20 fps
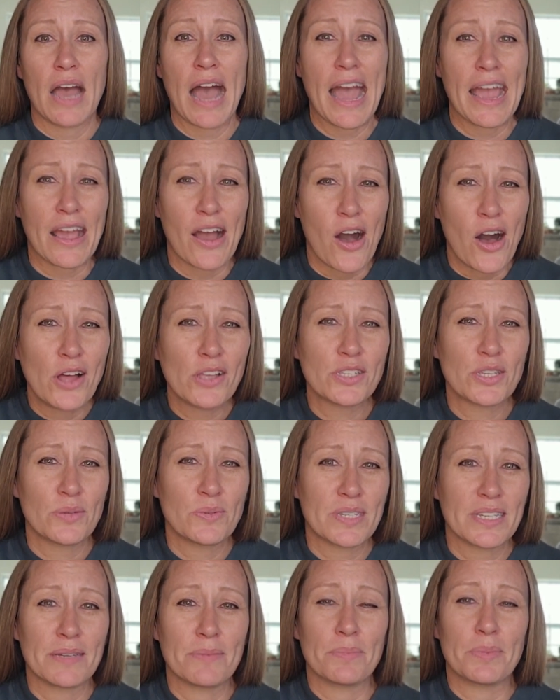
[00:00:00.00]
I also
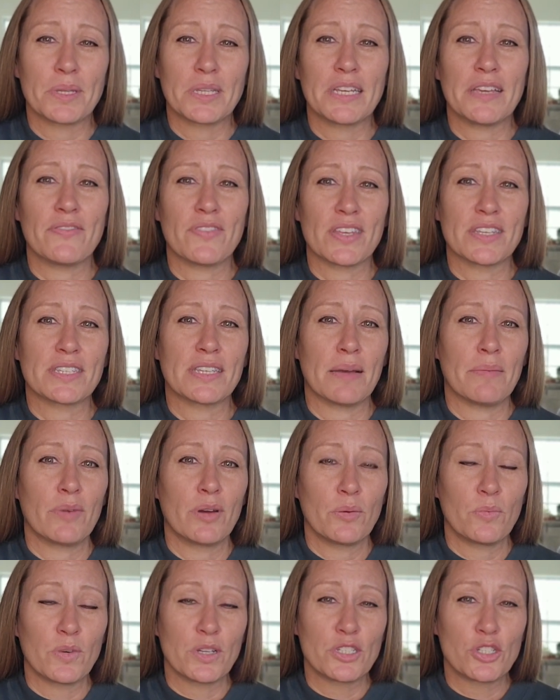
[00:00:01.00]
didn't believe that
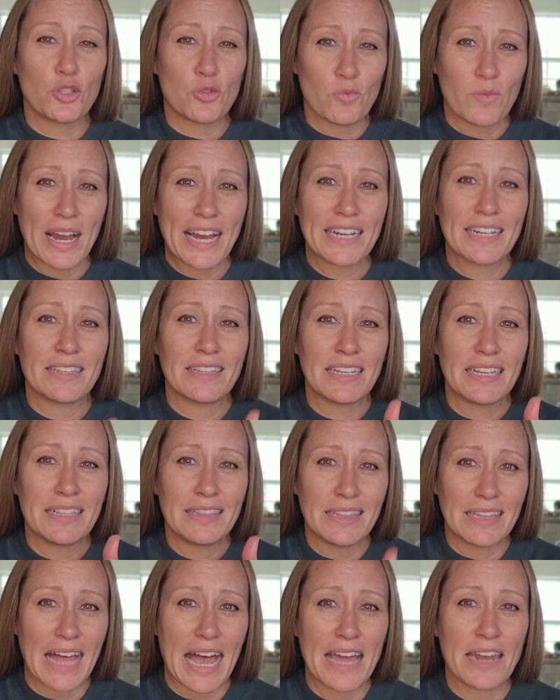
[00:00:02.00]
someone would directly
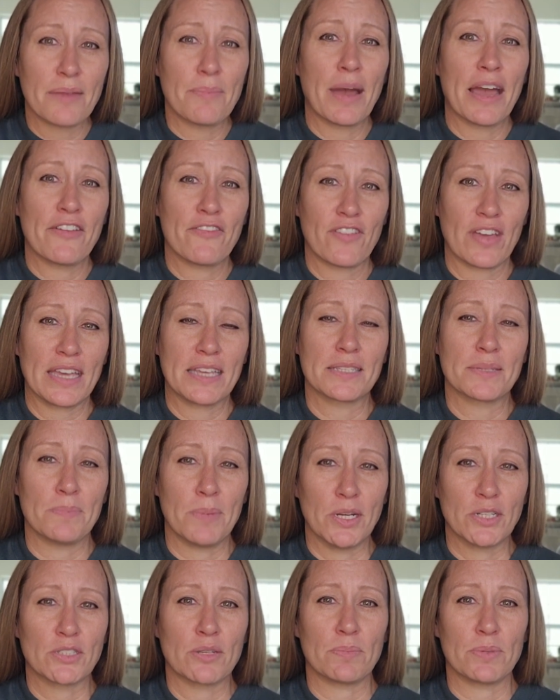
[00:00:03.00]
lie to my face
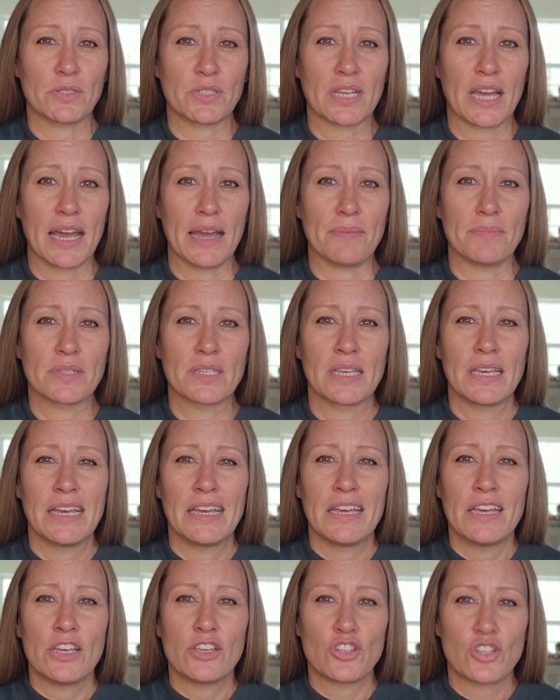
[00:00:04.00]
multiple times.
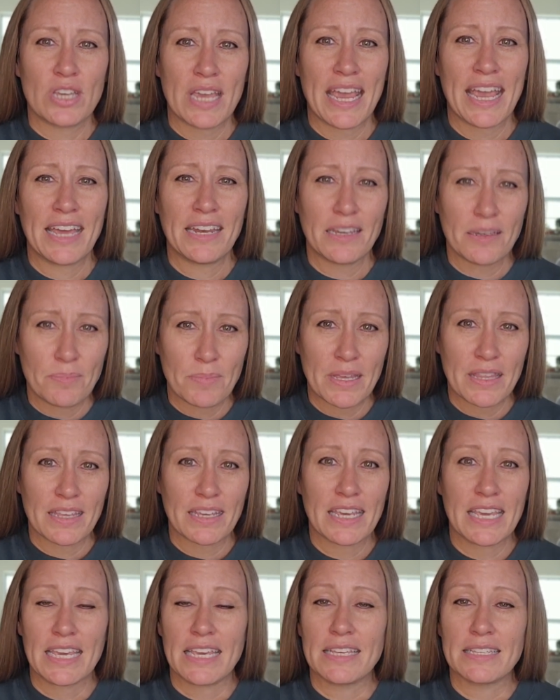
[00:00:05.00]
She handed me the
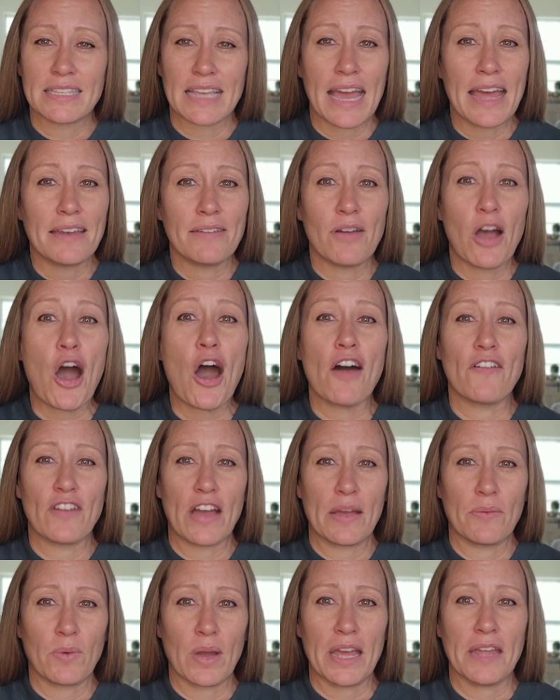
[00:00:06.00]
keys and off
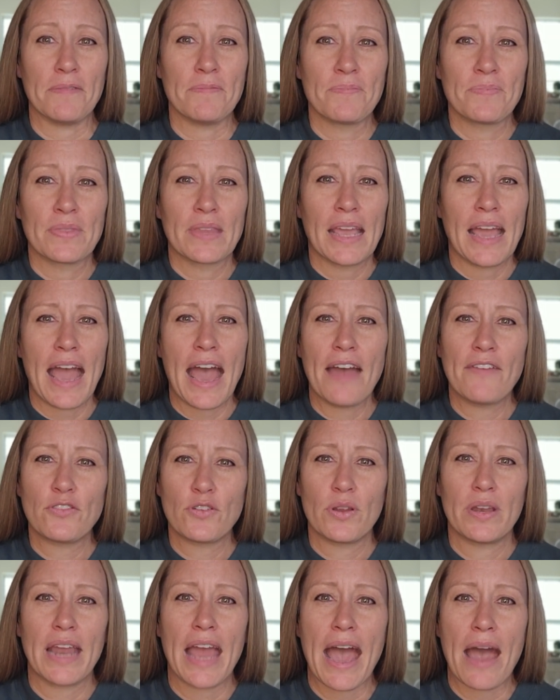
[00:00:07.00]
I went.
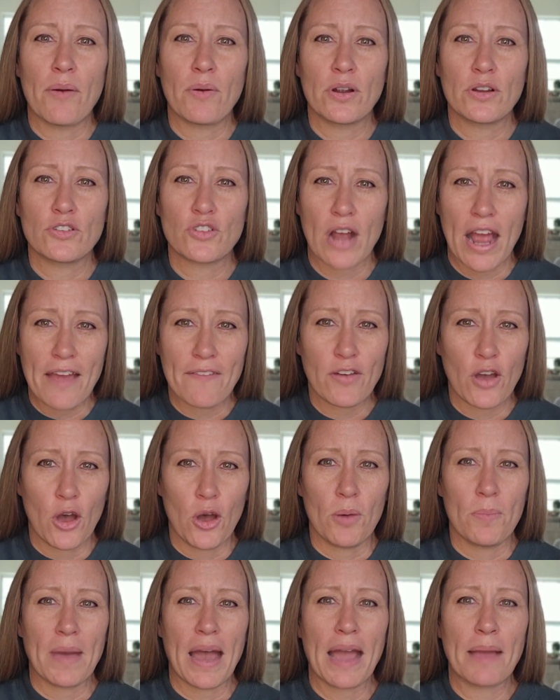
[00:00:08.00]
After an hour drive
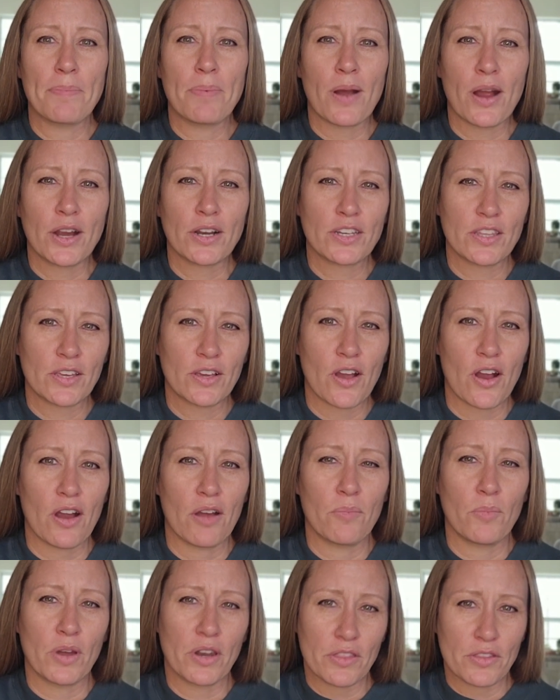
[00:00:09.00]
home, I parked the car
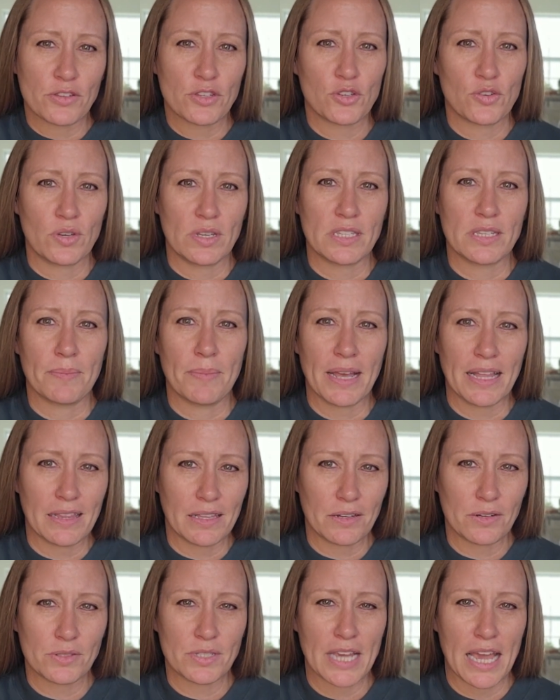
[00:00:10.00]
on one of the streets in my
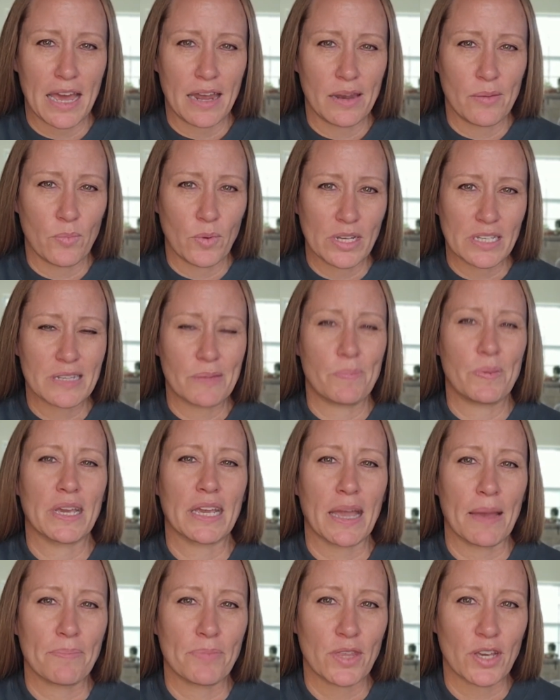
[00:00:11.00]
little town and went to
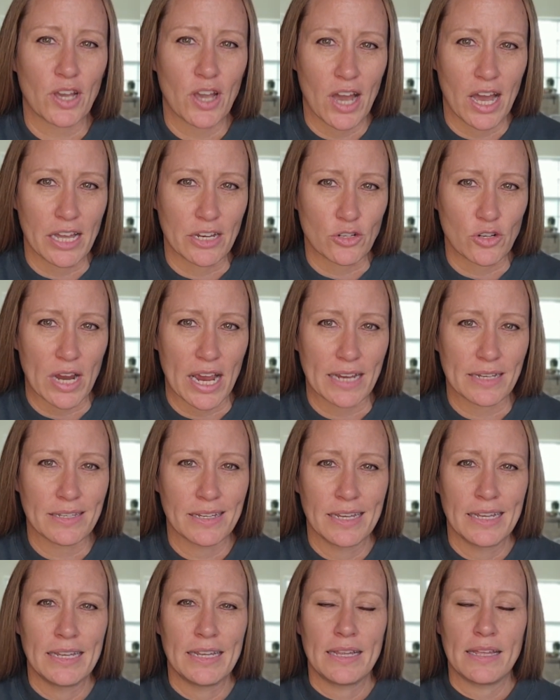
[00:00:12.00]
pick up the contract.
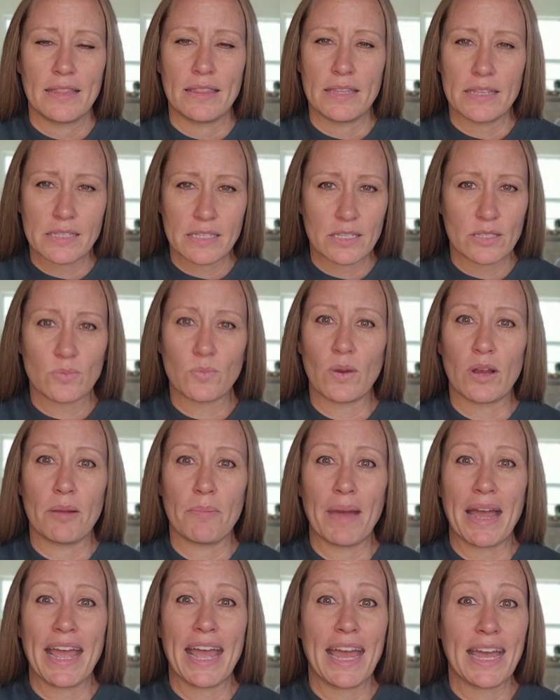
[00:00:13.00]
This is where
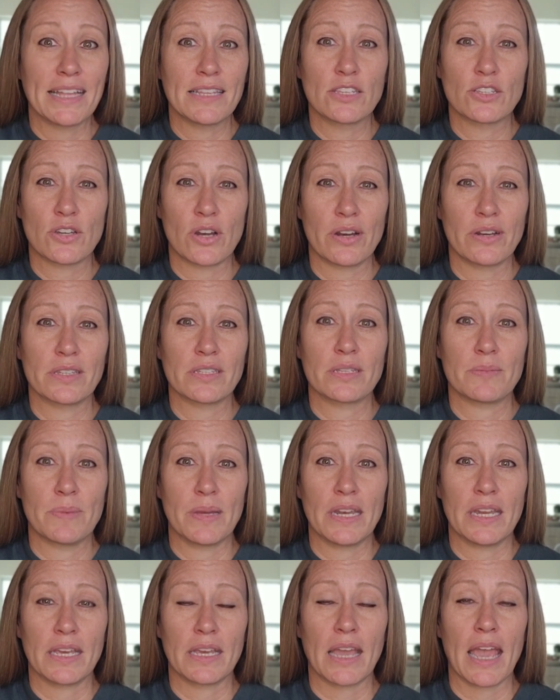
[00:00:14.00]
my head started
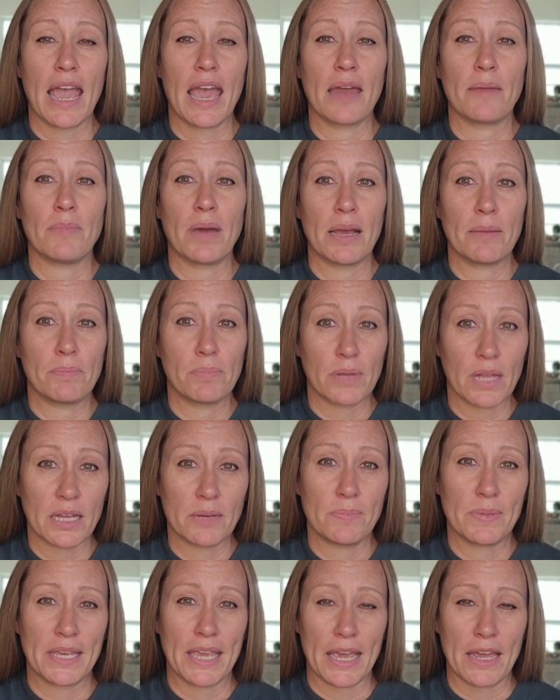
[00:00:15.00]
spinning and my
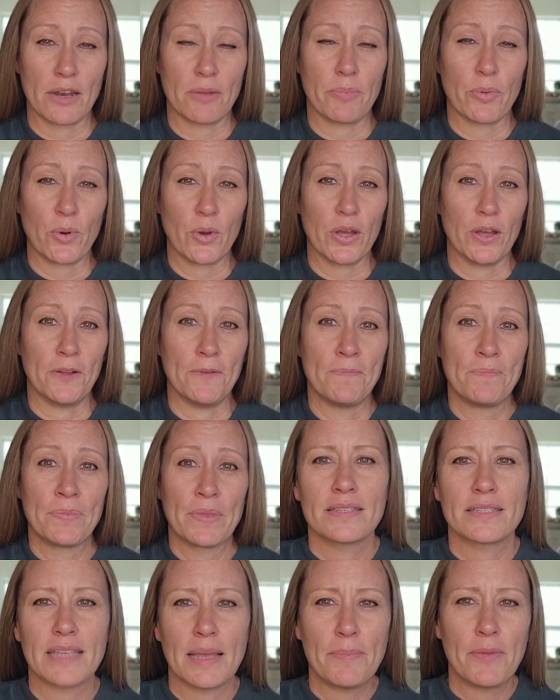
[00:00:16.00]
blood began to boil.
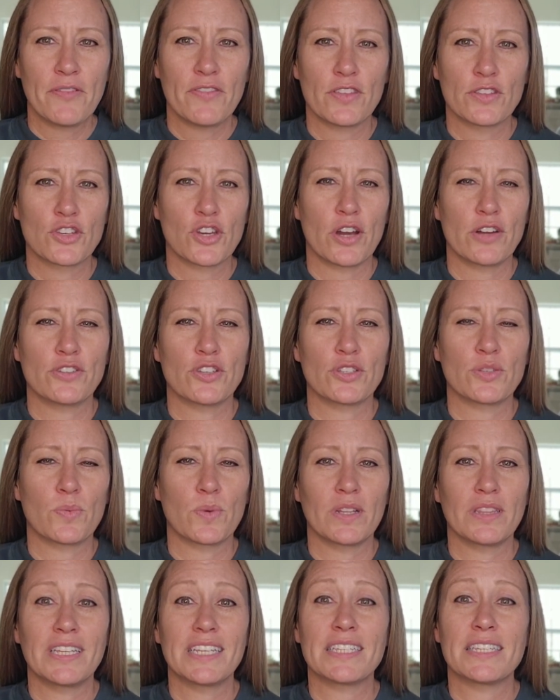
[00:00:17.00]
Some of the charges
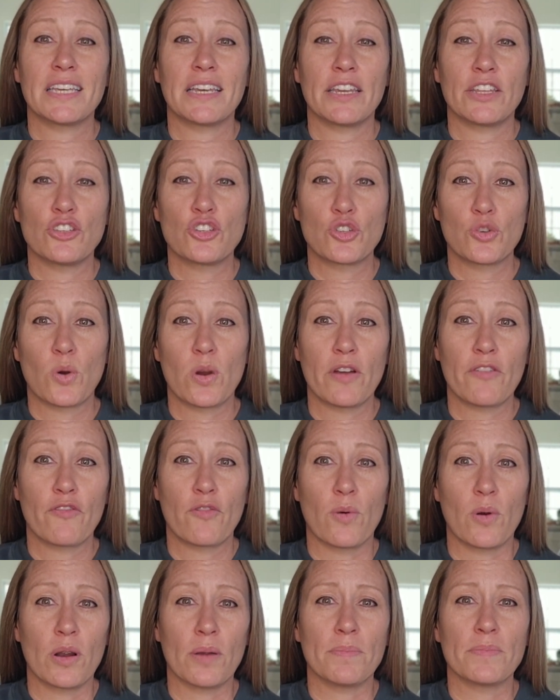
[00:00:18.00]
were listed in short
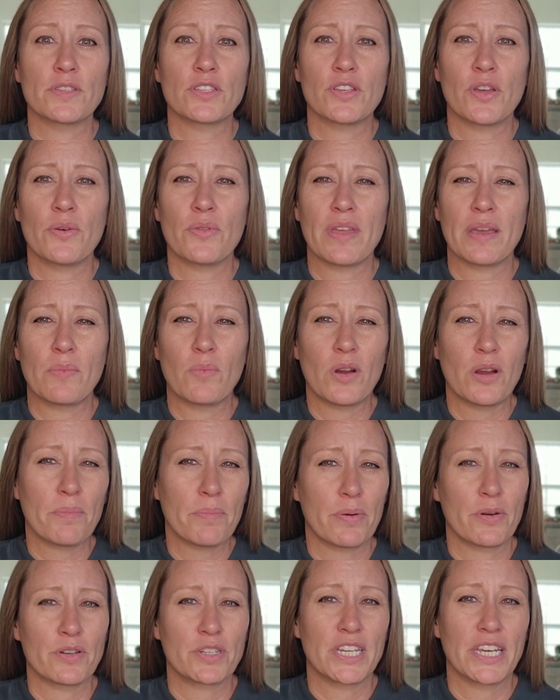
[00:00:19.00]
form, so they weren't
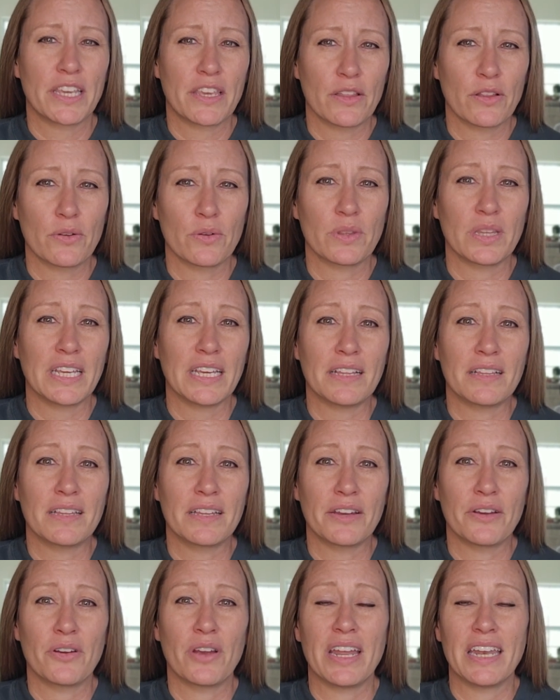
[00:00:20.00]
particularly
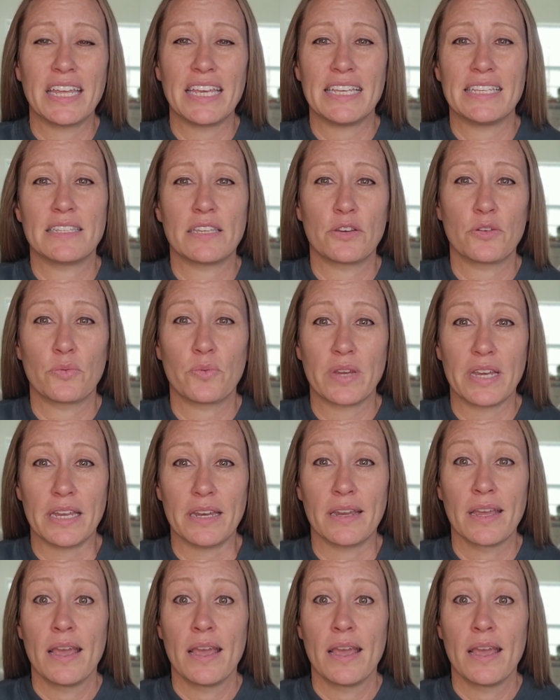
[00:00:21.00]
clear and easy to read,